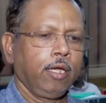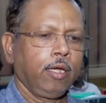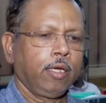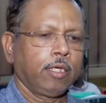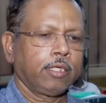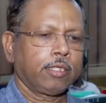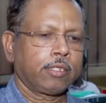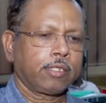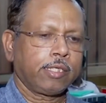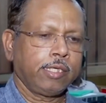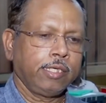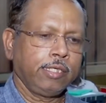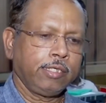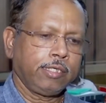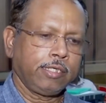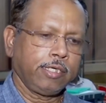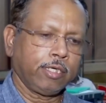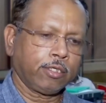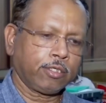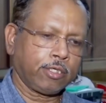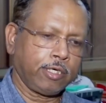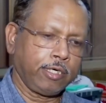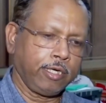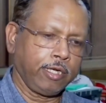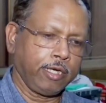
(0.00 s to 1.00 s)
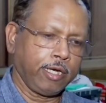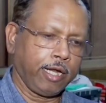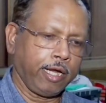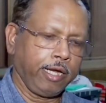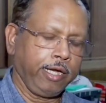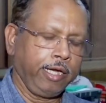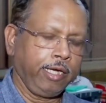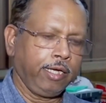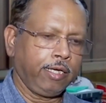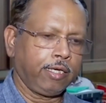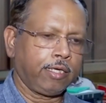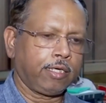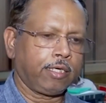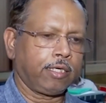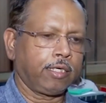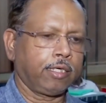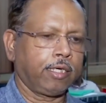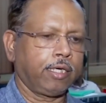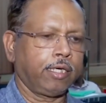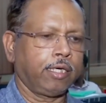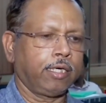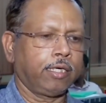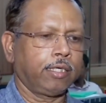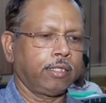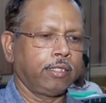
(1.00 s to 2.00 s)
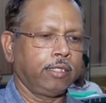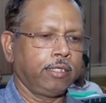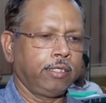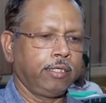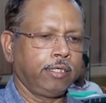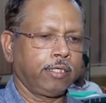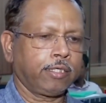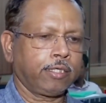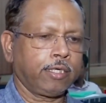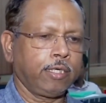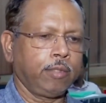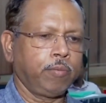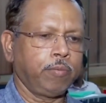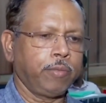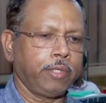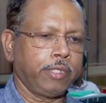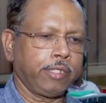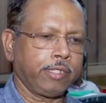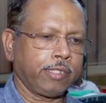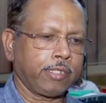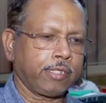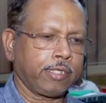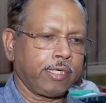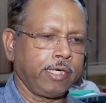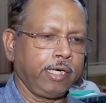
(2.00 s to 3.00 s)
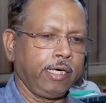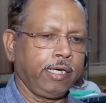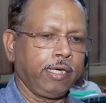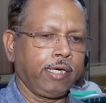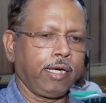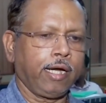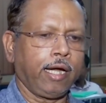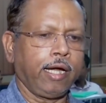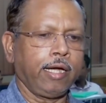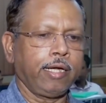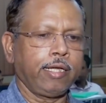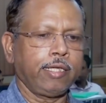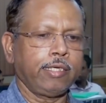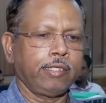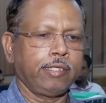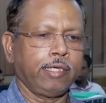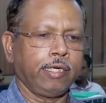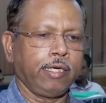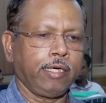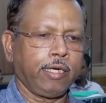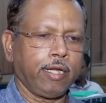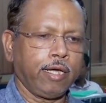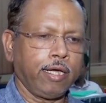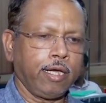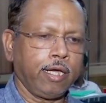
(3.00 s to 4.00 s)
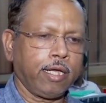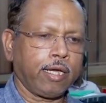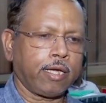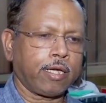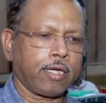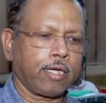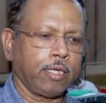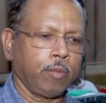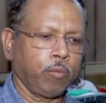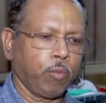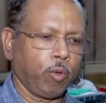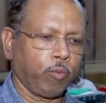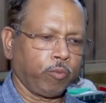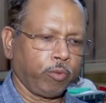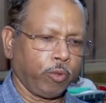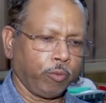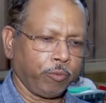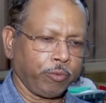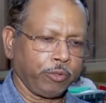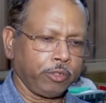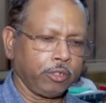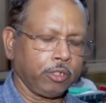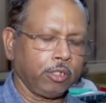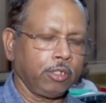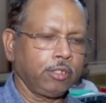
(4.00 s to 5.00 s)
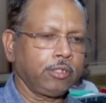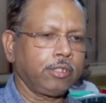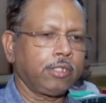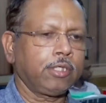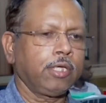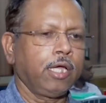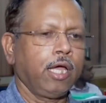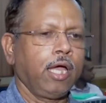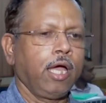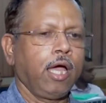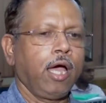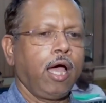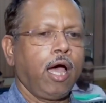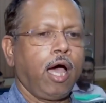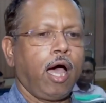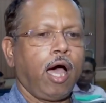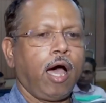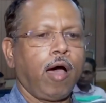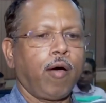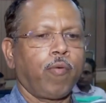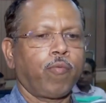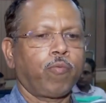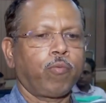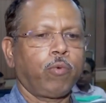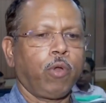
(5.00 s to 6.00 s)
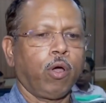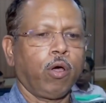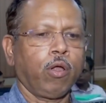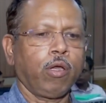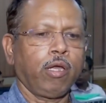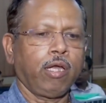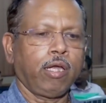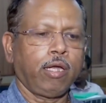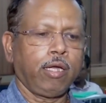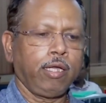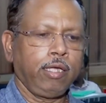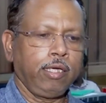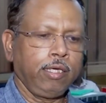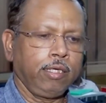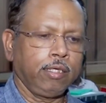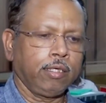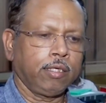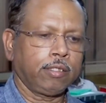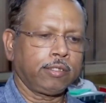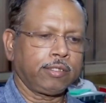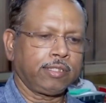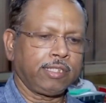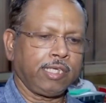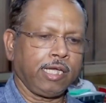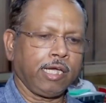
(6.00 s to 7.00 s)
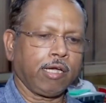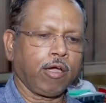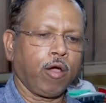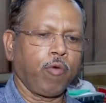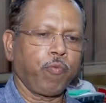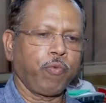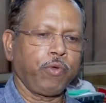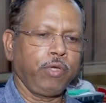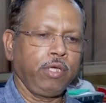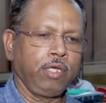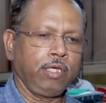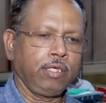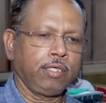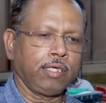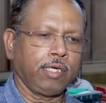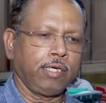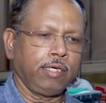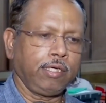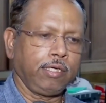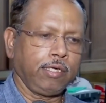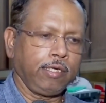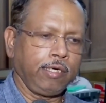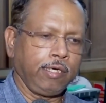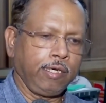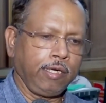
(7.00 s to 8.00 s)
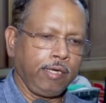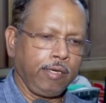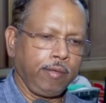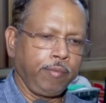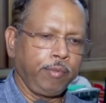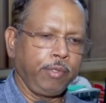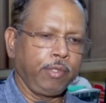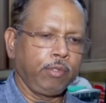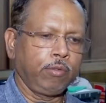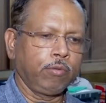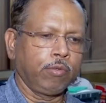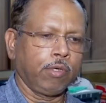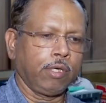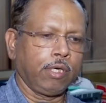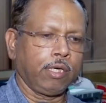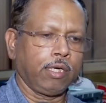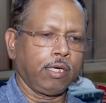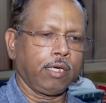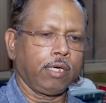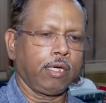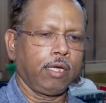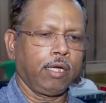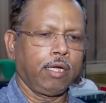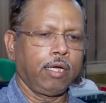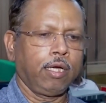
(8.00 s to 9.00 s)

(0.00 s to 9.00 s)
Since yesterday night, the district magistrate and his entire team of officers have done a check of each and individual